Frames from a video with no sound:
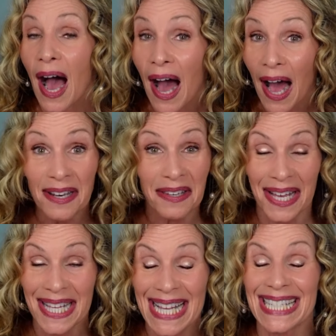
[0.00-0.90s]
I
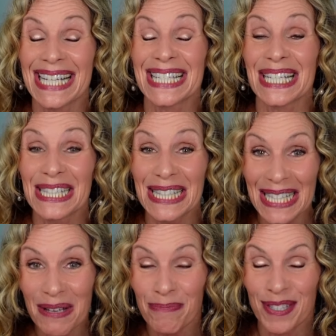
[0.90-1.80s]
like these as a
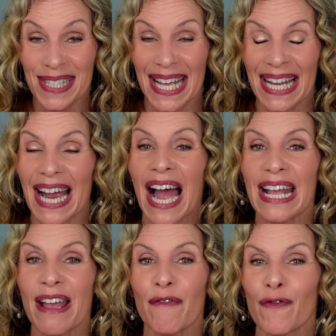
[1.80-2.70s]
lipstick. I
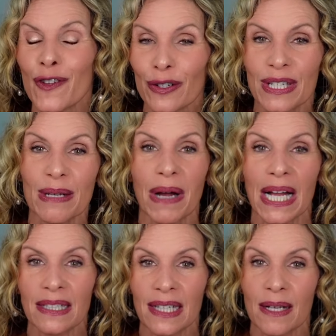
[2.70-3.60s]
have filled in
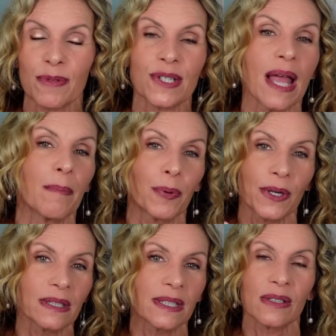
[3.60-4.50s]
my lips and put
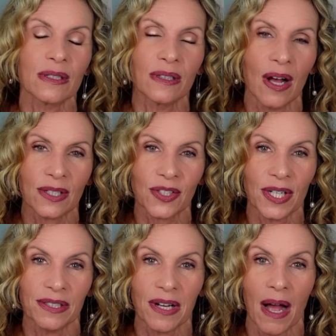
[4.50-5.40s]
a little gloss
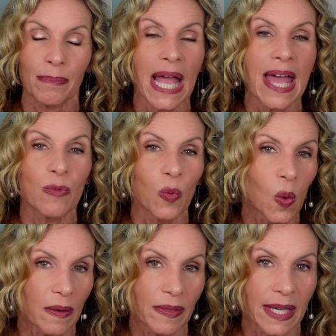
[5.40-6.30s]
on top and
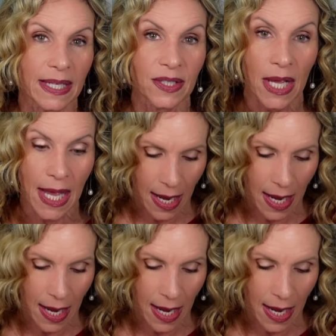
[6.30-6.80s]
worn these.